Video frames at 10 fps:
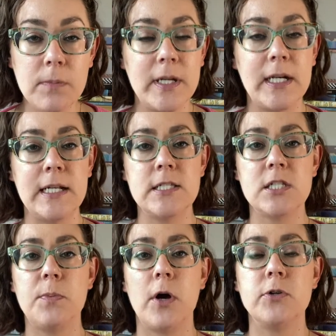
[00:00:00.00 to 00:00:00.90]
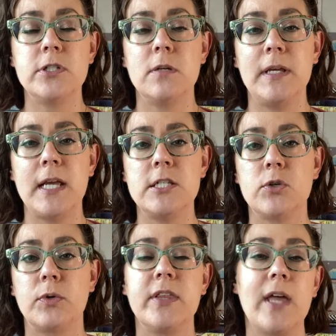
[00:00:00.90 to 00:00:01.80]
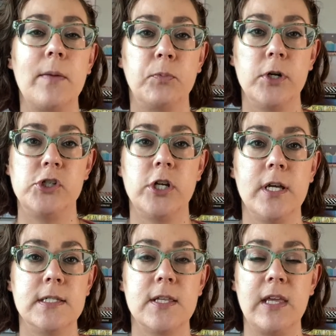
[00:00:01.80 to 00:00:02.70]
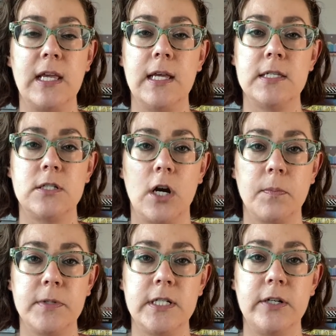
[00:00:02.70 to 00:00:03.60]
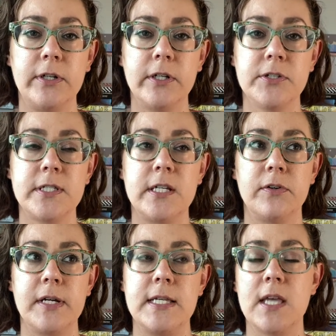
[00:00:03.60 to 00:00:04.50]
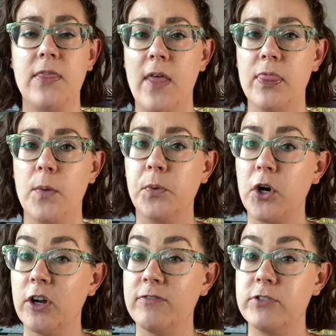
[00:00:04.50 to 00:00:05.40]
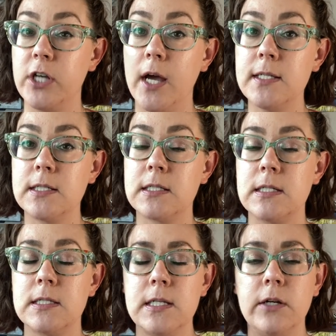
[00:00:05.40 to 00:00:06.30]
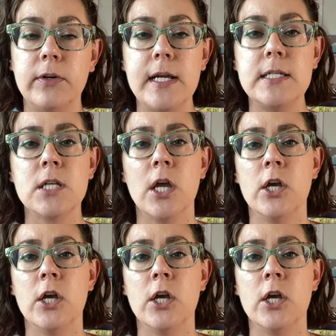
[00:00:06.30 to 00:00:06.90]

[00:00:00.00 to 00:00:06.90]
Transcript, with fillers: but it is supposed to be a story that bridges the His Dark Materials series and then the Book of Dust series.